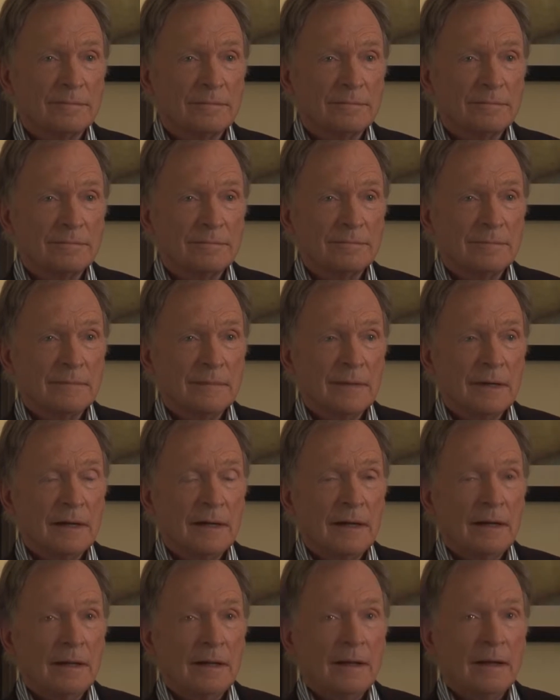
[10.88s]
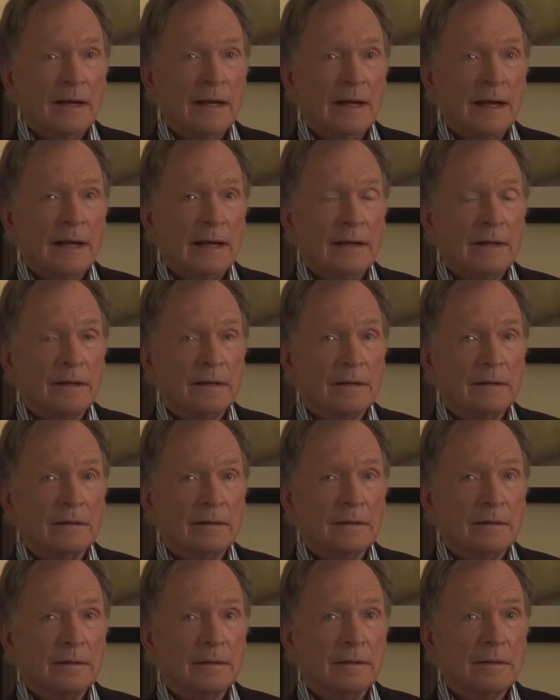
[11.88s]
Hmm. And
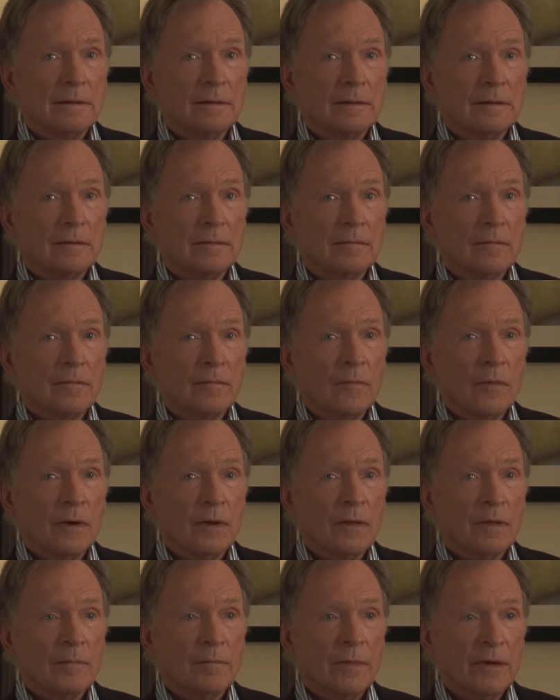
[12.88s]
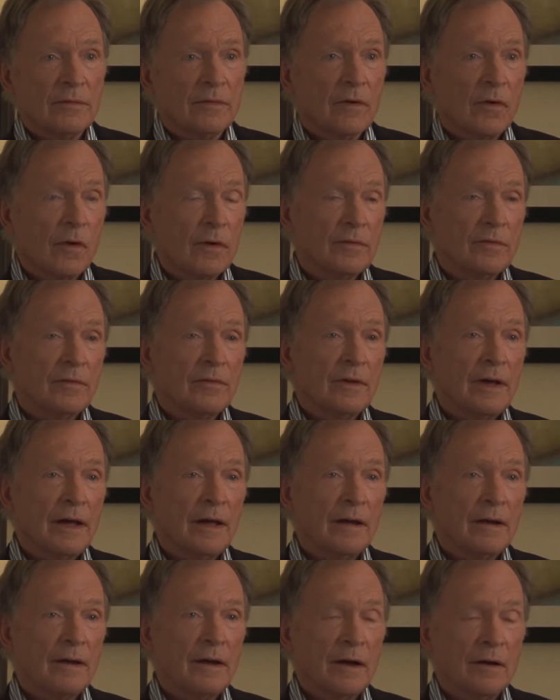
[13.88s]
one of the best courses I
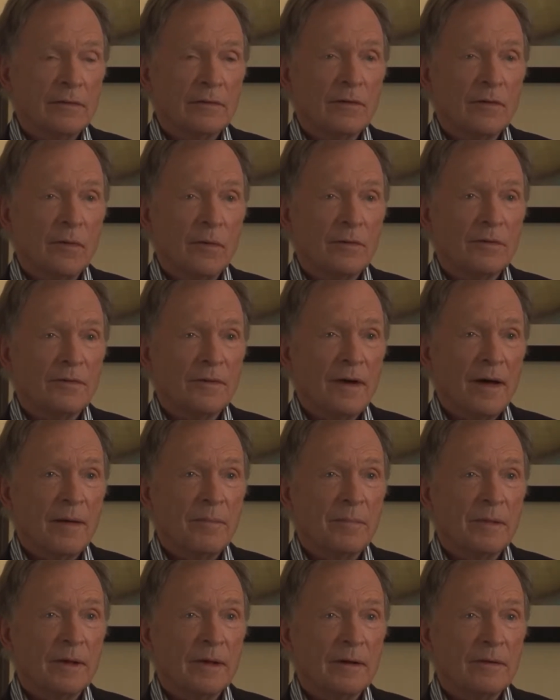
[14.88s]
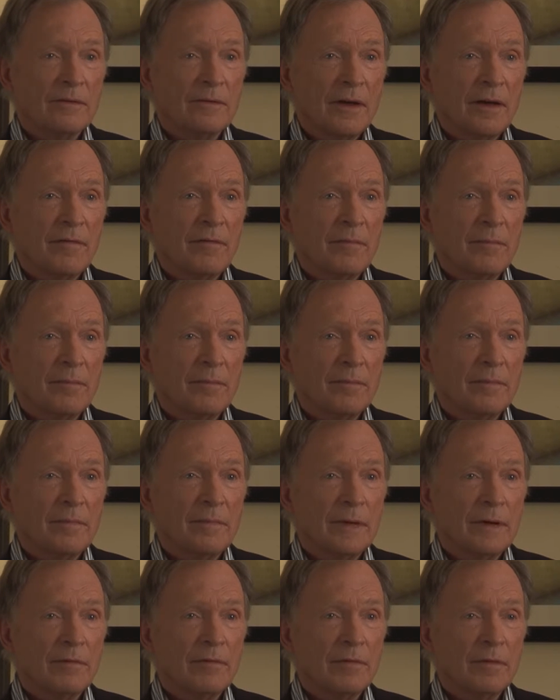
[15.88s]
had in high school was typing. It saved
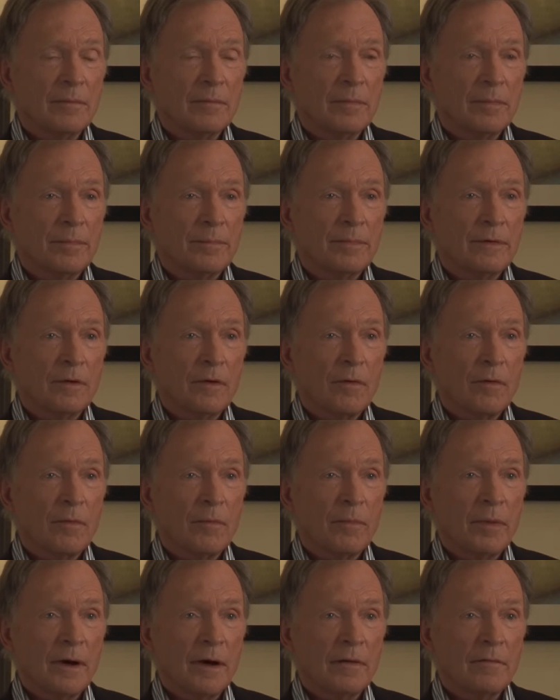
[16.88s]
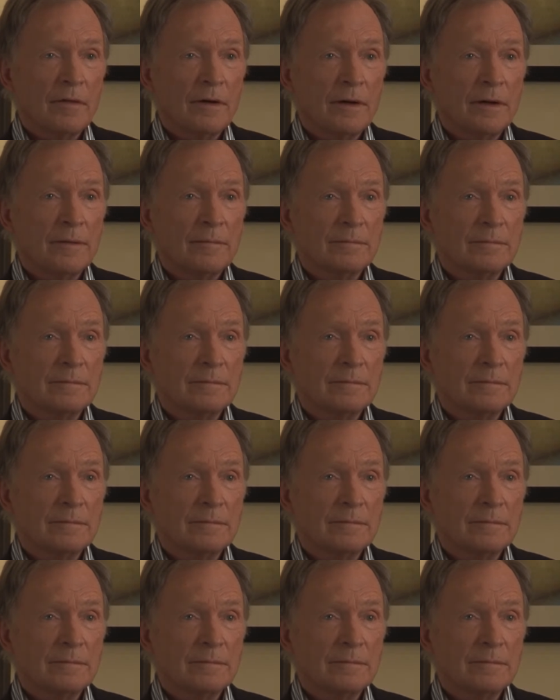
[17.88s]
me from total poverty.